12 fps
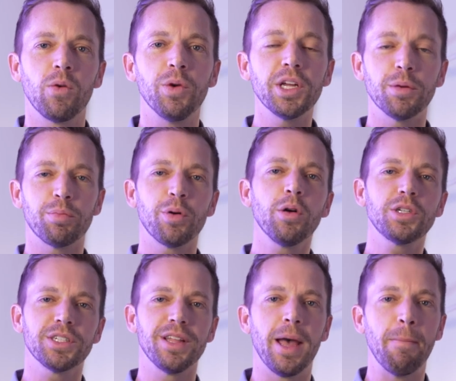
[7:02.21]
we can
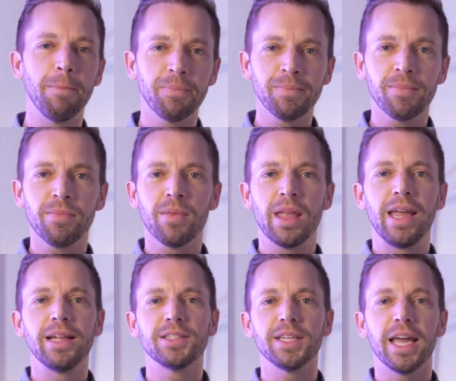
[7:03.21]
approach them
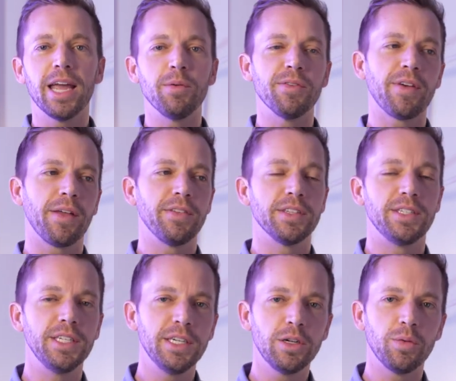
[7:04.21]
and say, hey, we've got this
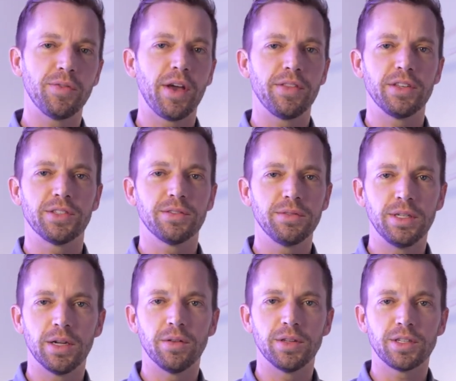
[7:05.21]
deal, we've got this,
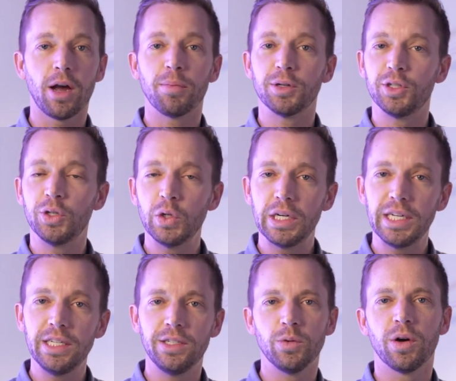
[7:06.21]
this
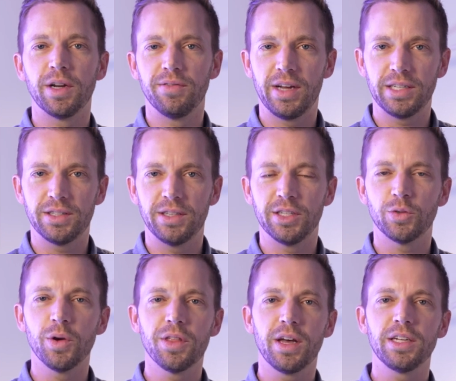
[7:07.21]
opportunity. Do you want to invest in this
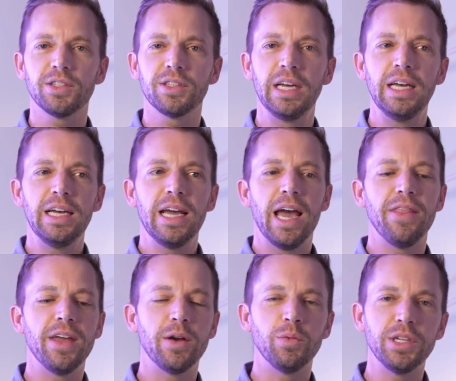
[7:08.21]
with us? And
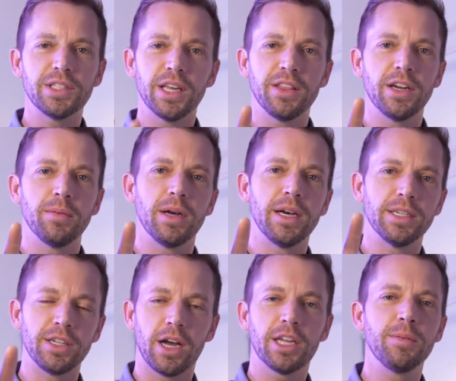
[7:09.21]
then we send them a
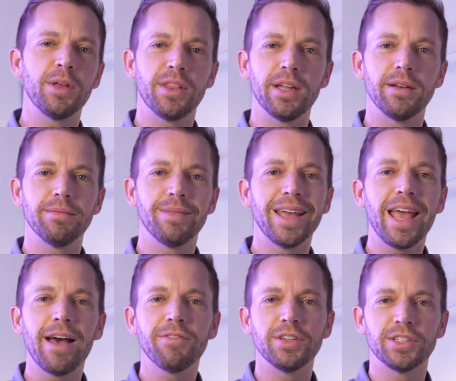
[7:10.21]
document that they
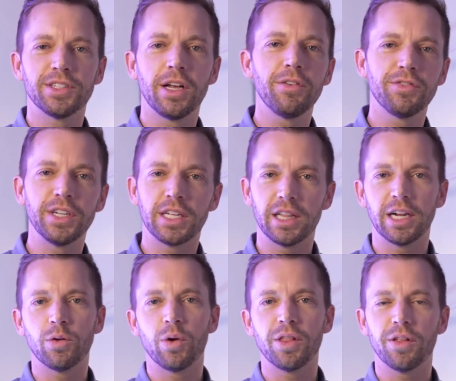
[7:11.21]
have to
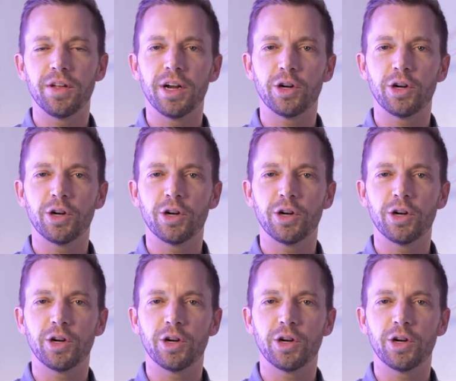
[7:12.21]
self-declare whether they're